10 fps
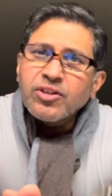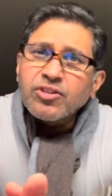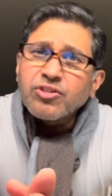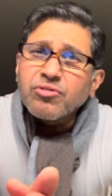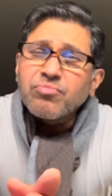
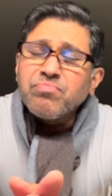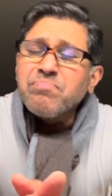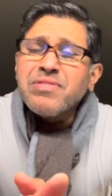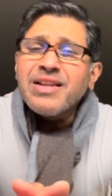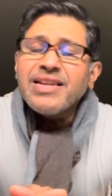to
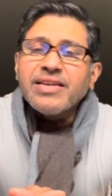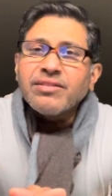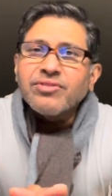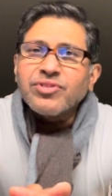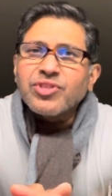
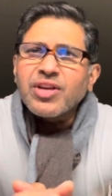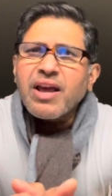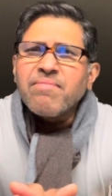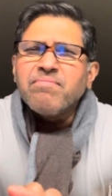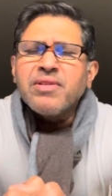millions
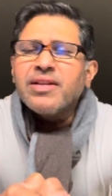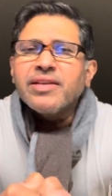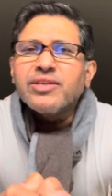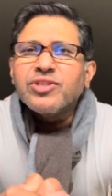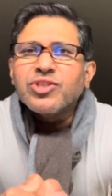and
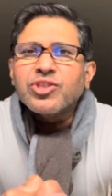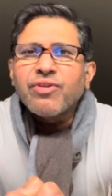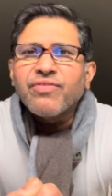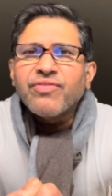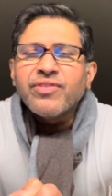millions
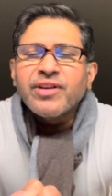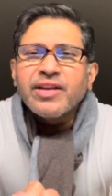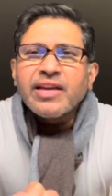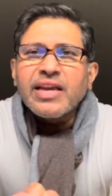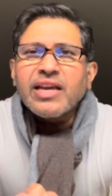of
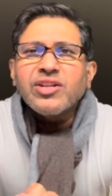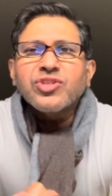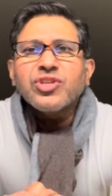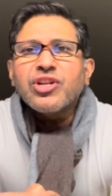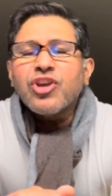
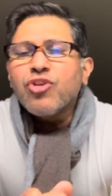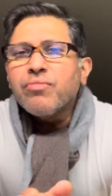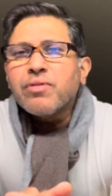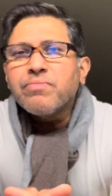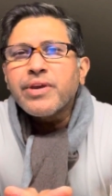innocent
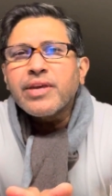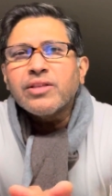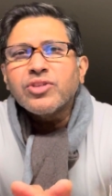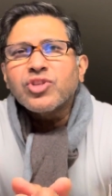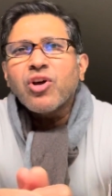human
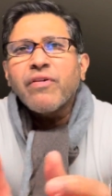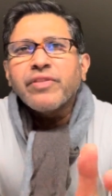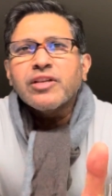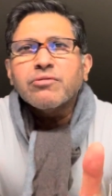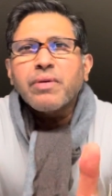beings on this